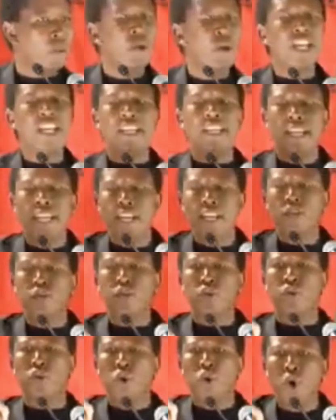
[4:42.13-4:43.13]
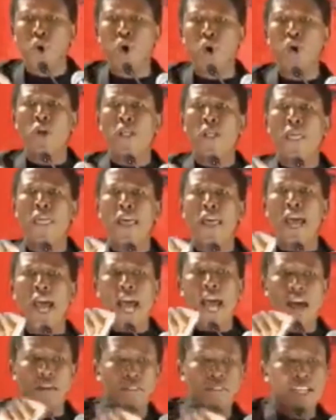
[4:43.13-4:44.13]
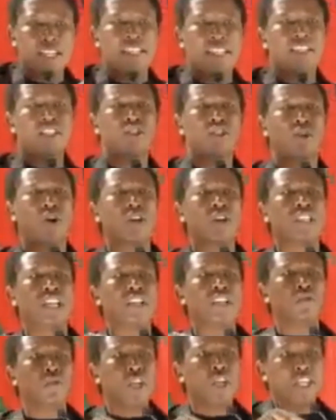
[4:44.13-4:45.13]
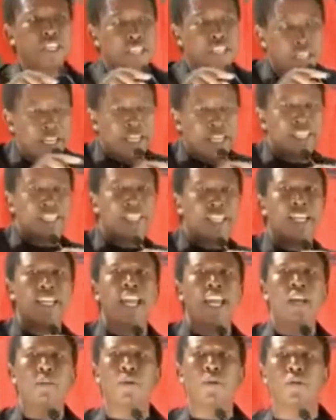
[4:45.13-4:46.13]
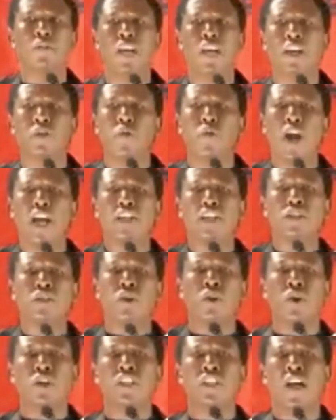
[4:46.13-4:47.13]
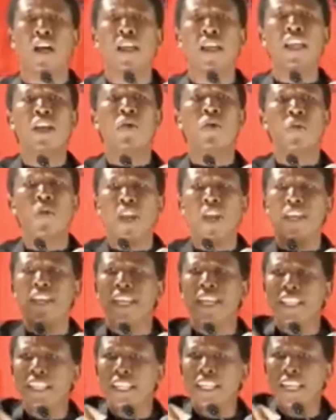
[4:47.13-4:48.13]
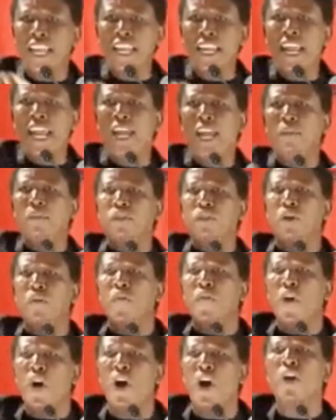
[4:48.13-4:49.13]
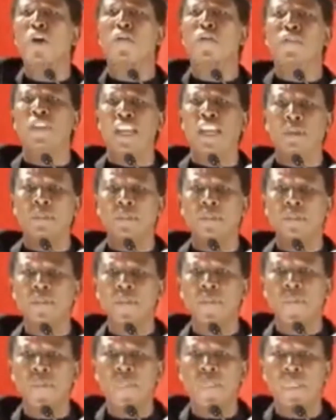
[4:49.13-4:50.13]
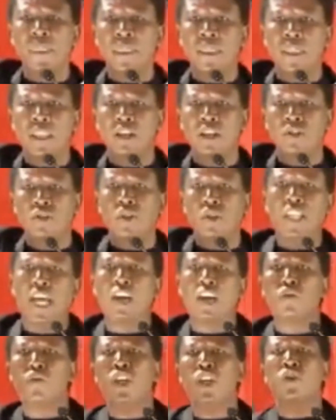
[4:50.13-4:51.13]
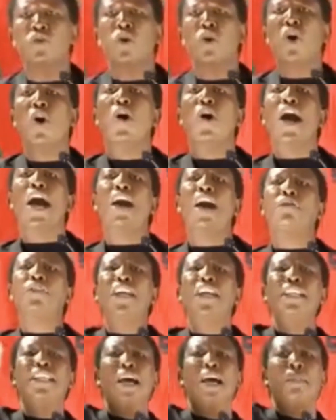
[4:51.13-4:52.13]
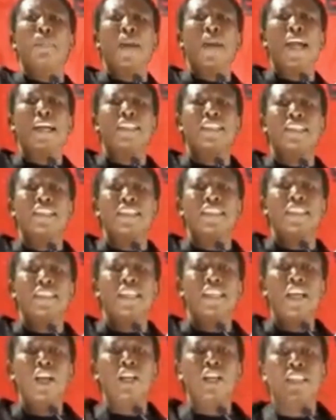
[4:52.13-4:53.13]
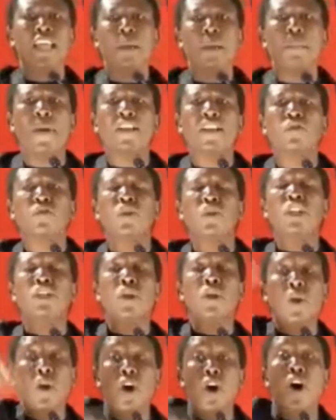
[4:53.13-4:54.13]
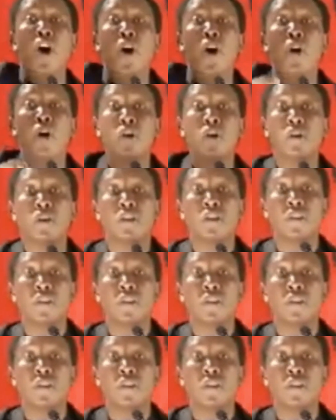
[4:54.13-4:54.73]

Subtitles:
We need to go after these doctors. We need the name of that white doctor. We need the names of all of them, so that we go after their practices. They must withdraw